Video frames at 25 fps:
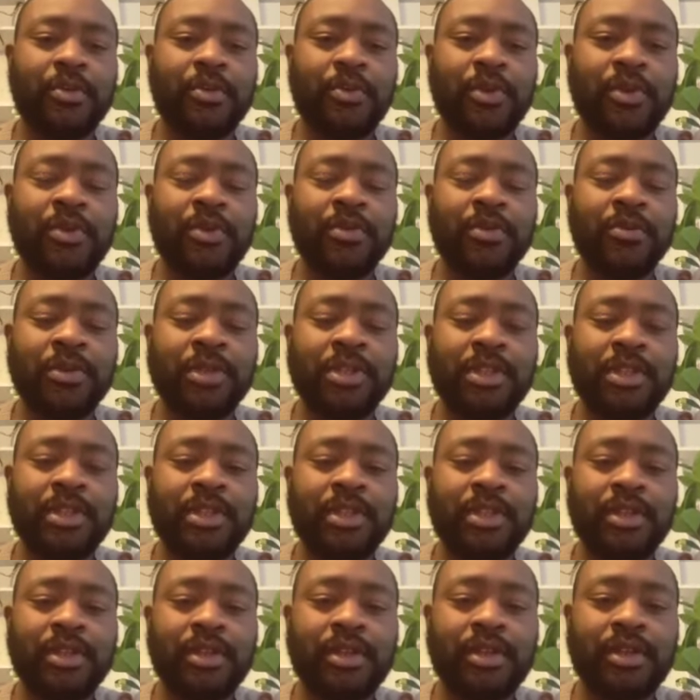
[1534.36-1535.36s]
we don't
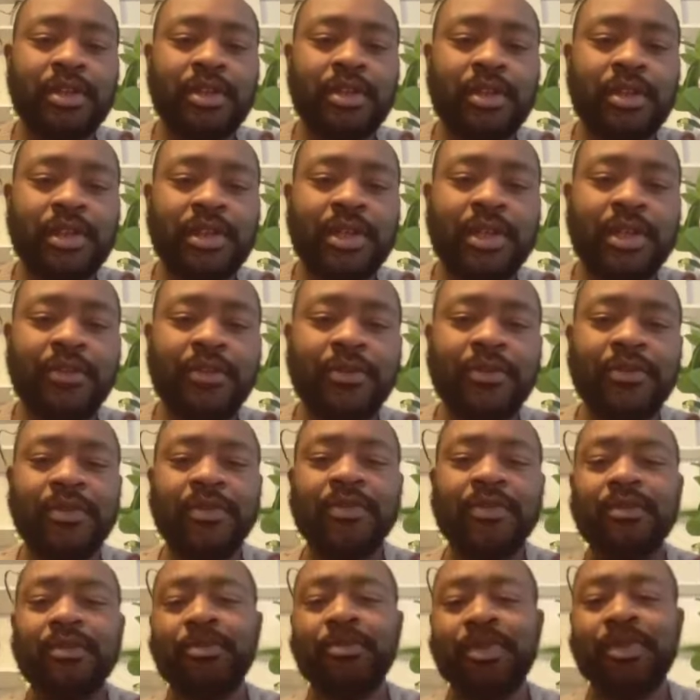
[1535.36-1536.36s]
really get to
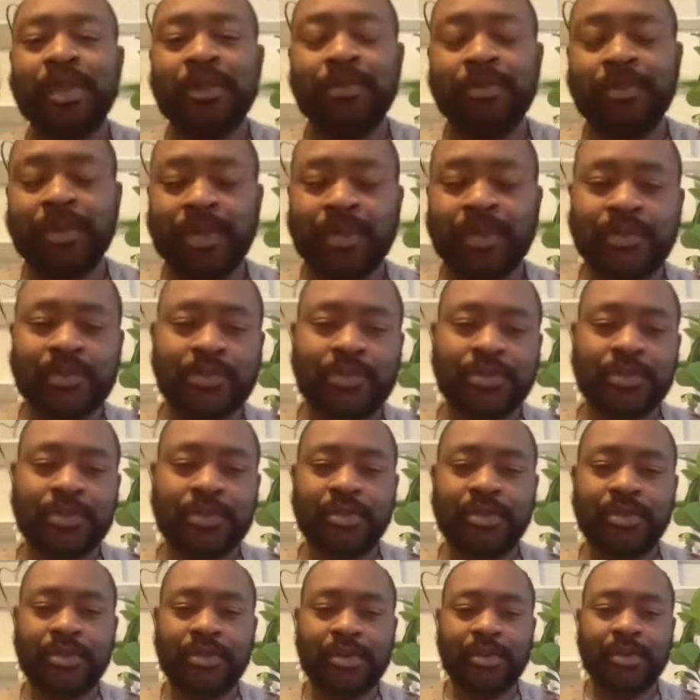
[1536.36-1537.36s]
see the big picture.